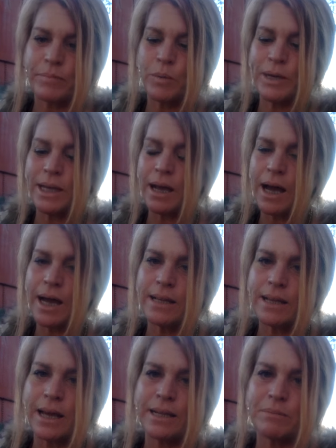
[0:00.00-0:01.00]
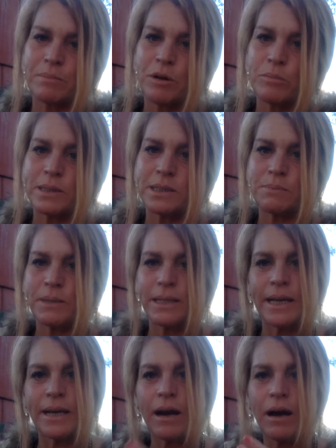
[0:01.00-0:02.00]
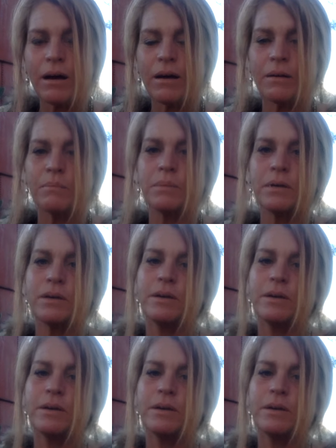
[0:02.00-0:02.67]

we get highlighted moments, but they come